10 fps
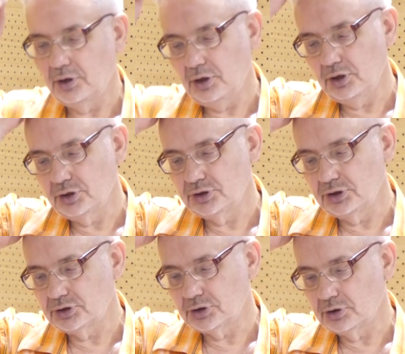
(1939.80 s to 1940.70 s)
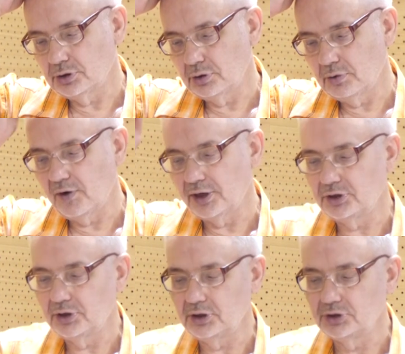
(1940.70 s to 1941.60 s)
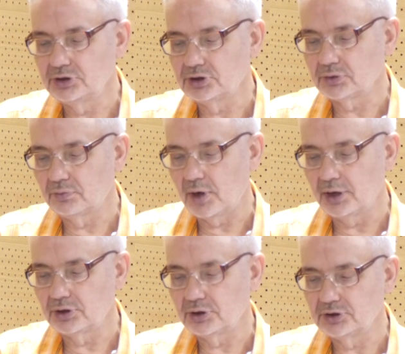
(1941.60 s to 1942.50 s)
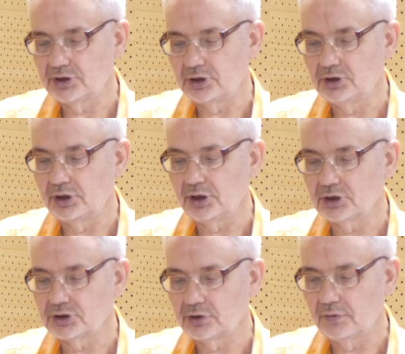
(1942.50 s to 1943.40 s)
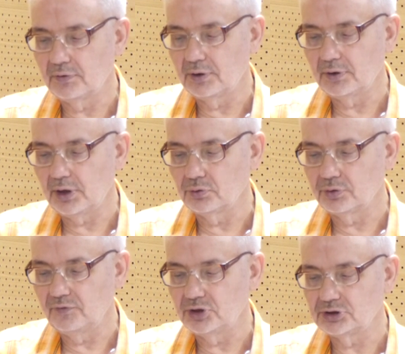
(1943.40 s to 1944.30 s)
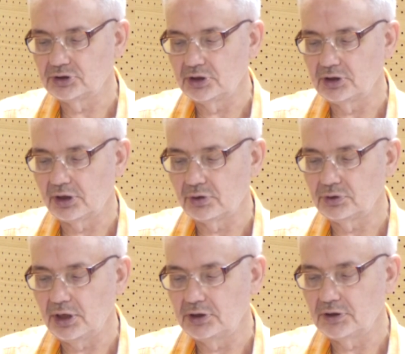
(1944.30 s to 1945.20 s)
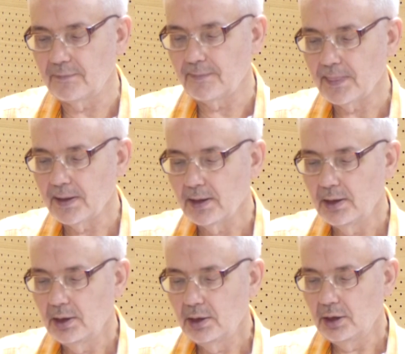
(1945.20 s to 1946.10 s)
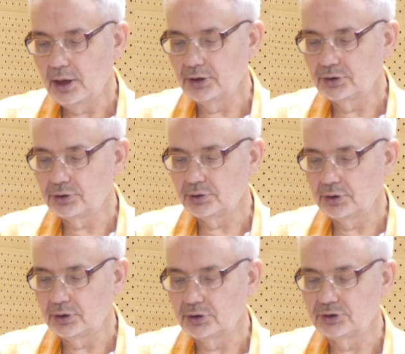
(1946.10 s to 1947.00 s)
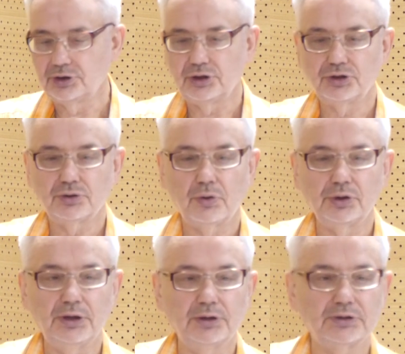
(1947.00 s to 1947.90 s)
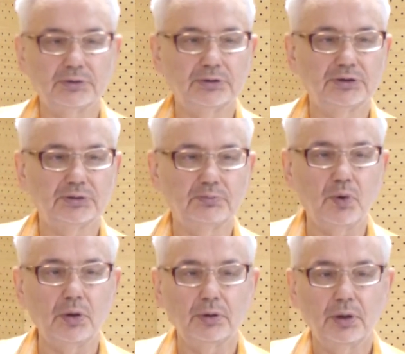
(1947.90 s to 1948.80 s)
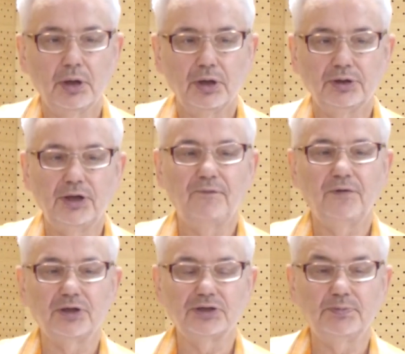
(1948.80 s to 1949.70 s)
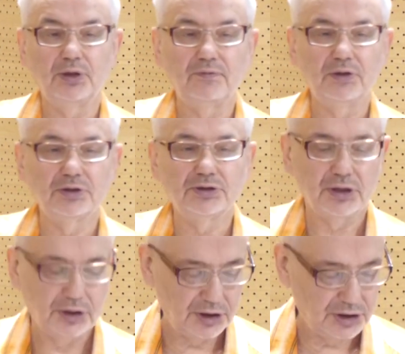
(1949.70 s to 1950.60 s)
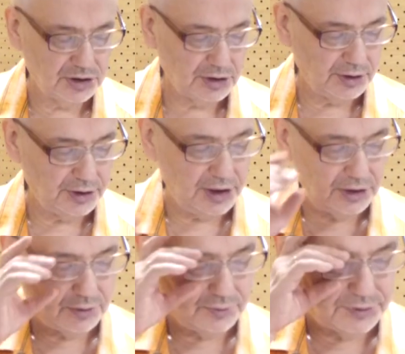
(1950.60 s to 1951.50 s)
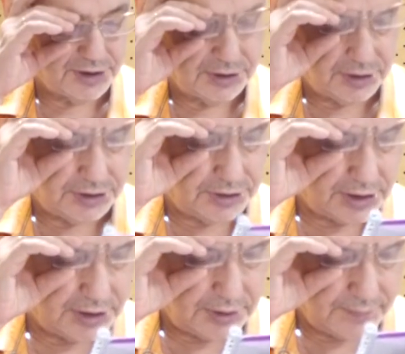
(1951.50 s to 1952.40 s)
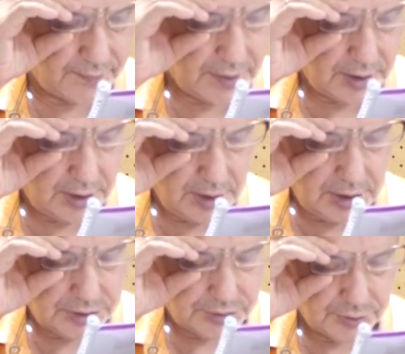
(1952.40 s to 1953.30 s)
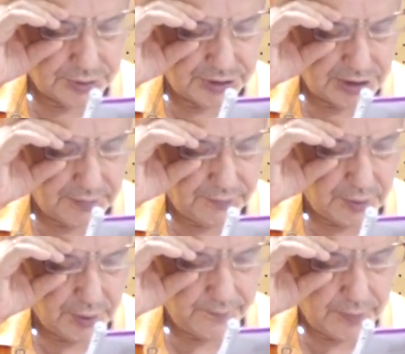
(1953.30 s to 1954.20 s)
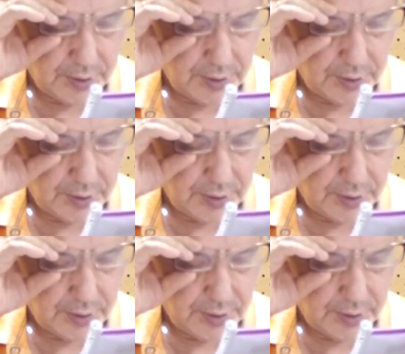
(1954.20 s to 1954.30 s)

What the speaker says: in this one z direction along which they are rotating, and there is only small difference between the rotational rate of that and that. So therefore,